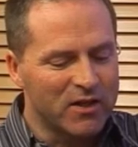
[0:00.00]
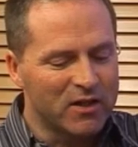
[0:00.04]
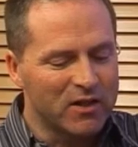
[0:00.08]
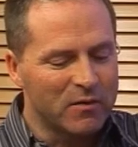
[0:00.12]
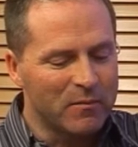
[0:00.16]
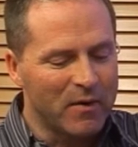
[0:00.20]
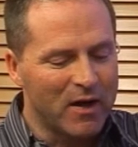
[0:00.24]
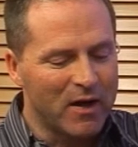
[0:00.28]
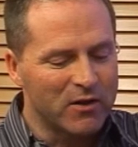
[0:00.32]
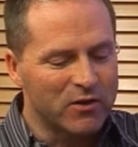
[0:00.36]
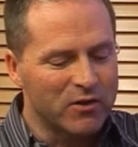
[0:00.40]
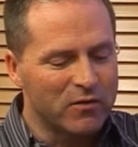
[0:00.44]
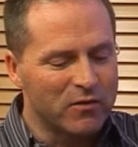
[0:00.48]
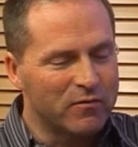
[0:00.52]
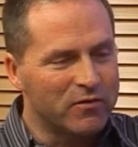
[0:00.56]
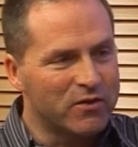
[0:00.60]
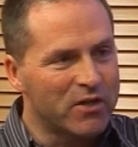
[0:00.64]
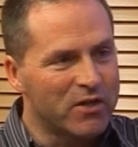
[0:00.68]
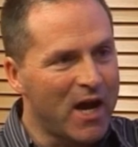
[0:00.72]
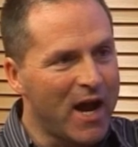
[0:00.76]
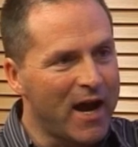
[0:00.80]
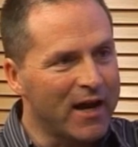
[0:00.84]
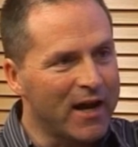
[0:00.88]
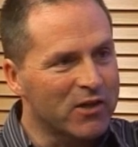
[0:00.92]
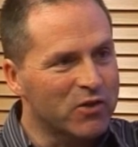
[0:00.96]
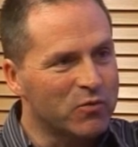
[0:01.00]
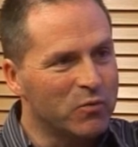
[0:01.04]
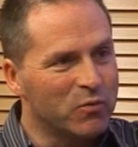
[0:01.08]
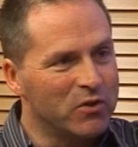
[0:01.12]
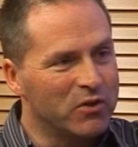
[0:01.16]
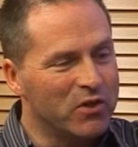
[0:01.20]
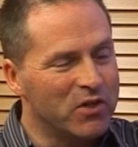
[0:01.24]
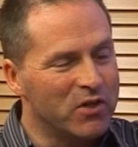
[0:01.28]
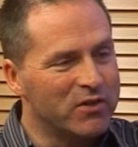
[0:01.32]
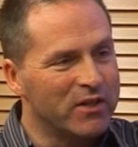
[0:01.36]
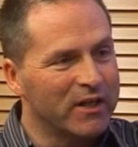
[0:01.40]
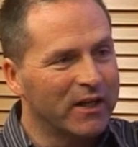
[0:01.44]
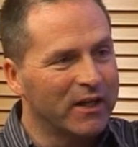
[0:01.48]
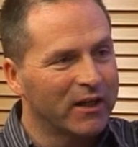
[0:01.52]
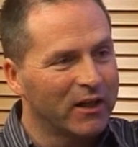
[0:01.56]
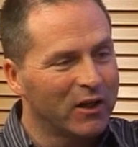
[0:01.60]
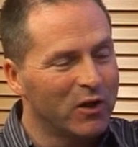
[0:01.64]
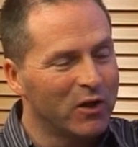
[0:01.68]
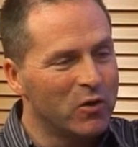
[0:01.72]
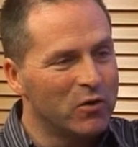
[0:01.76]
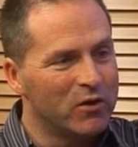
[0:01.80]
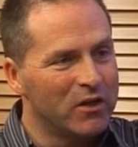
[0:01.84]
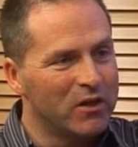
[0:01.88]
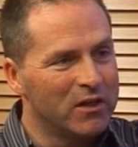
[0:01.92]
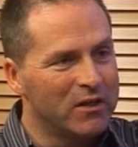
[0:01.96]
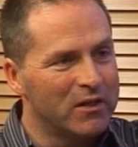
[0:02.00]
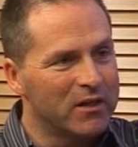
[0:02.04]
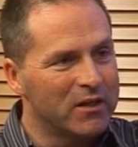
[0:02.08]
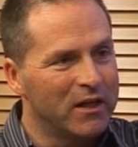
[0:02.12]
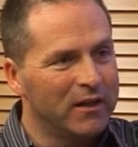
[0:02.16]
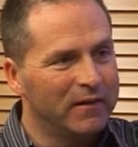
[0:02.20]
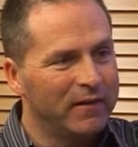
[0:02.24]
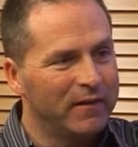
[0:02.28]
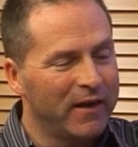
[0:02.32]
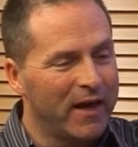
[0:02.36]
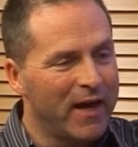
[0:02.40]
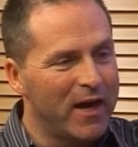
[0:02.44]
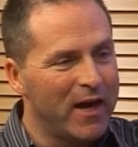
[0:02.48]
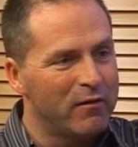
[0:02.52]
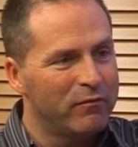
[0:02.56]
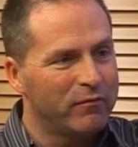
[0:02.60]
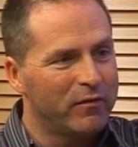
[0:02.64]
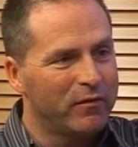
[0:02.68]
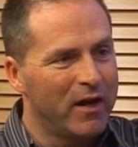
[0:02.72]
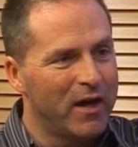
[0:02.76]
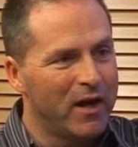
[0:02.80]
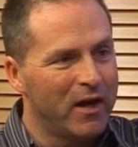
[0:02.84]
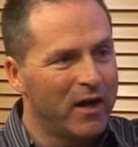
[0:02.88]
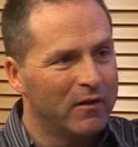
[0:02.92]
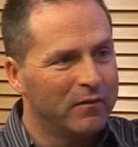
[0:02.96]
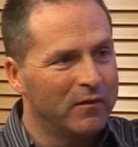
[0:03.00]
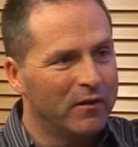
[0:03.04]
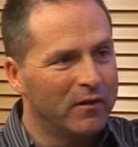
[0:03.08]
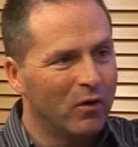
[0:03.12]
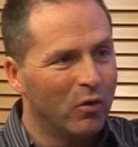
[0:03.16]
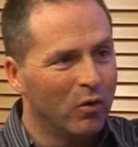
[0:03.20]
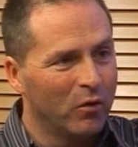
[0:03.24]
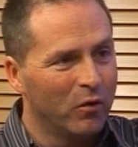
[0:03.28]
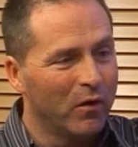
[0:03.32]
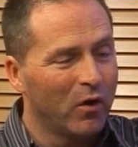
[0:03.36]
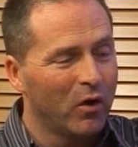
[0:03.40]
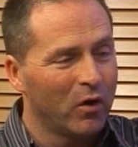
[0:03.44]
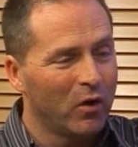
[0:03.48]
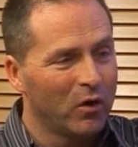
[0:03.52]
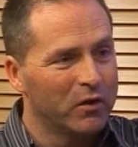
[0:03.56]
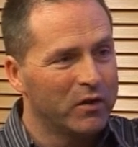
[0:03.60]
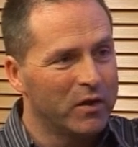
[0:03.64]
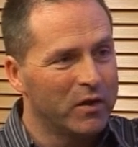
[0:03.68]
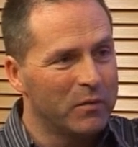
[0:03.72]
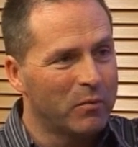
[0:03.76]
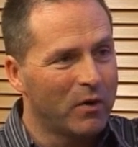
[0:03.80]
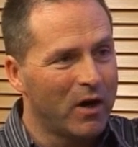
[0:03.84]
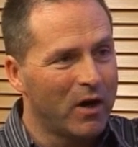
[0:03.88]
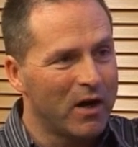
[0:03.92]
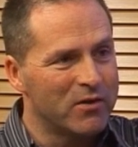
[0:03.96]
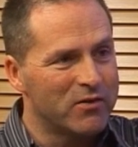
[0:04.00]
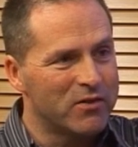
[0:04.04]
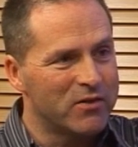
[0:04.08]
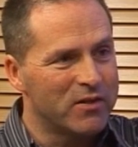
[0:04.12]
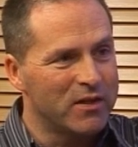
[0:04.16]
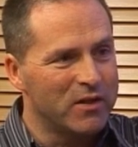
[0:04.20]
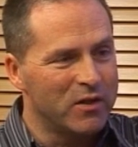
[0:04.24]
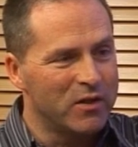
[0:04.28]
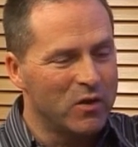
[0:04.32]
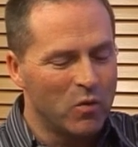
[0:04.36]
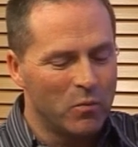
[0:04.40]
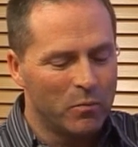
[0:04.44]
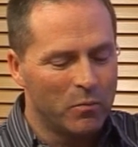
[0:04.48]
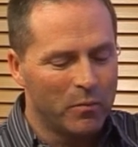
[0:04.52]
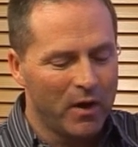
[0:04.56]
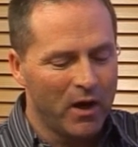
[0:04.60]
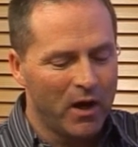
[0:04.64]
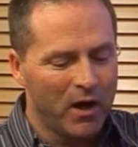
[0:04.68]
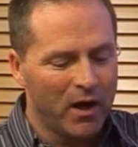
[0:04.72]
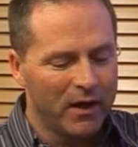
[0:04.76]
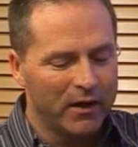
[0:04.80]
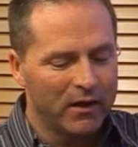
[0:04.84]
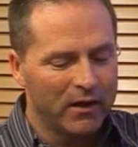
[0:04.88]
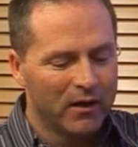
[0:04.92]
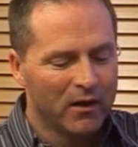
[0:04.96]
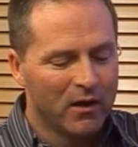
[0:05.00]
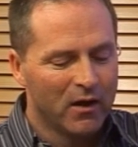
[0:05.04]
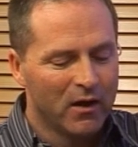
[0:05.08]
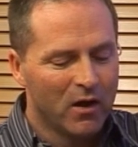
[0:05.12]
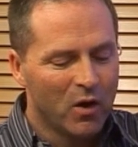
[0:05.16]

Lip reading: certain amount of tax which is included in the airfare or the holiday price that you buy,